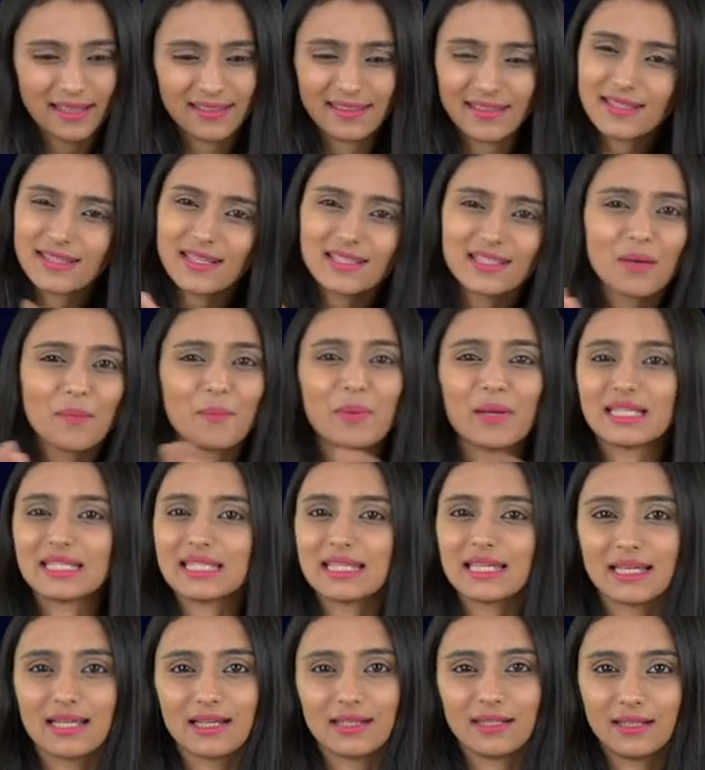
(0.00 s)
This is the
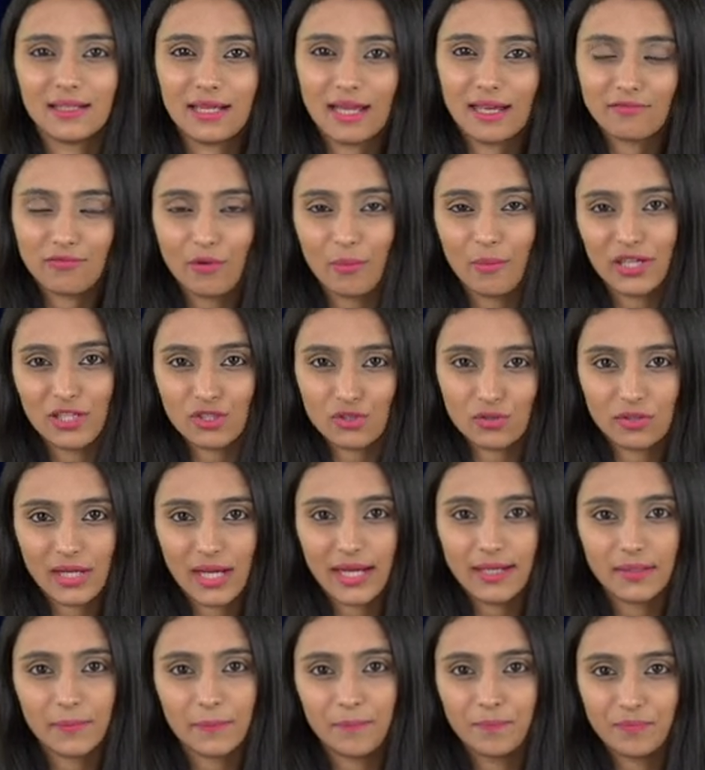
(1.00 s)
basic information,
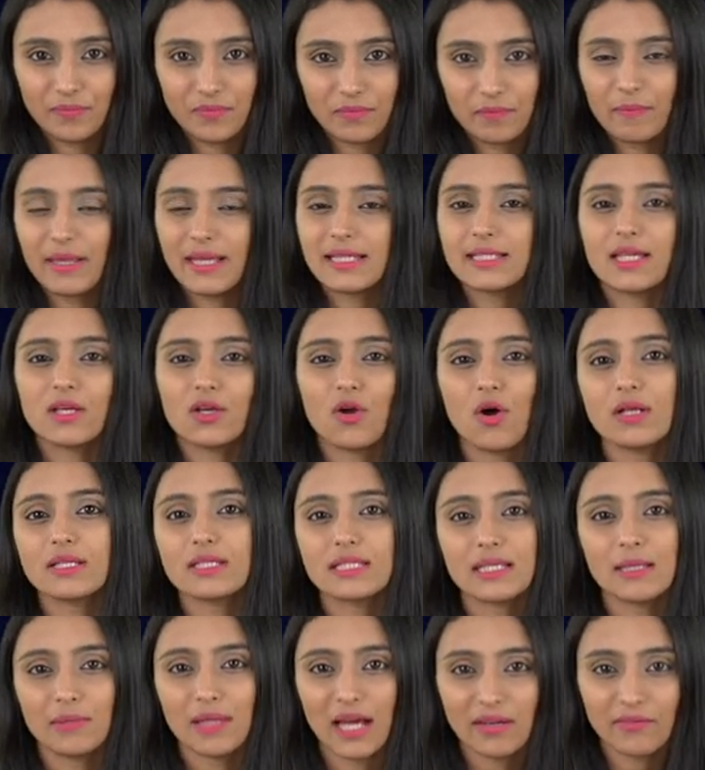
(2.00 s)
right? Basic
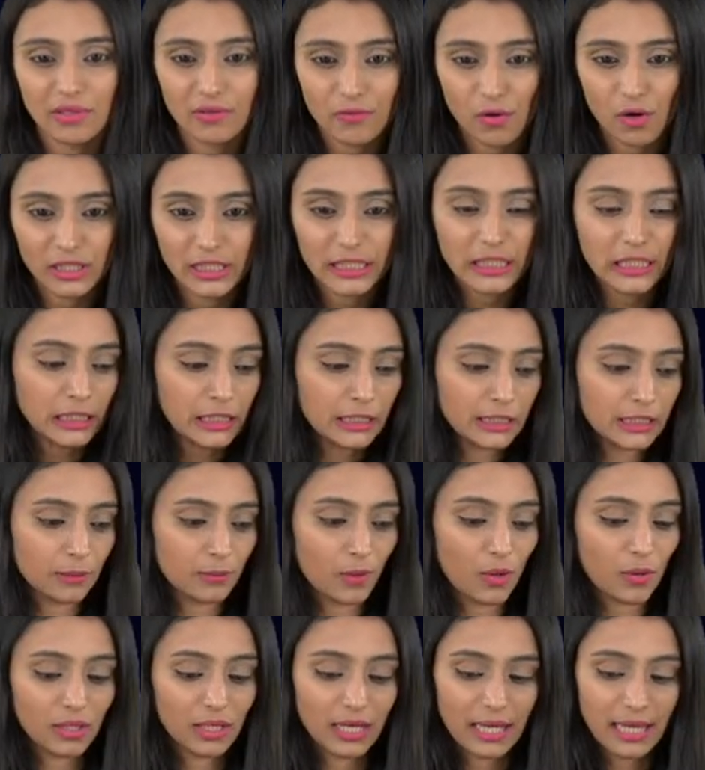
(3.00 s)
concept that we've already learned
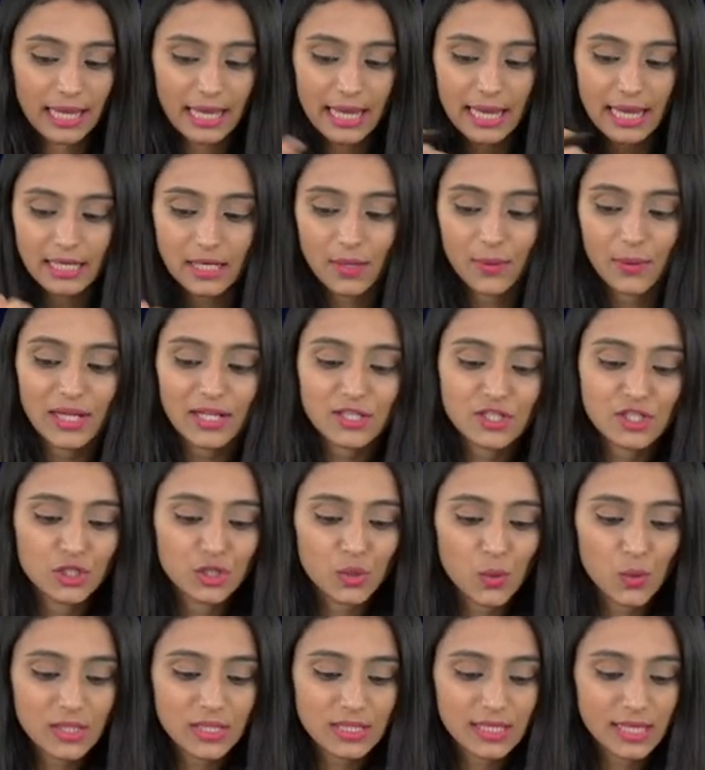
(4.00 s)
about. Now let's
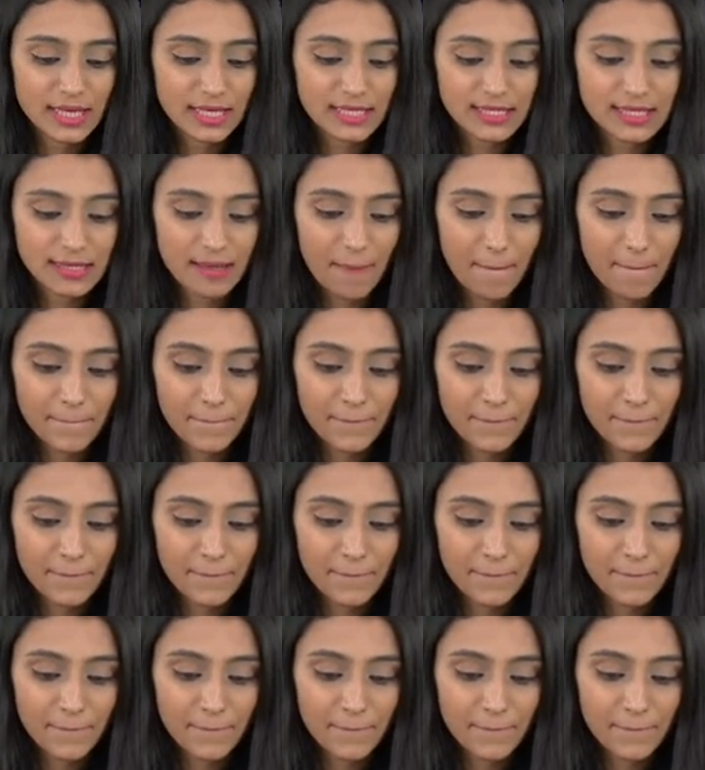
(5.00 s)
use this.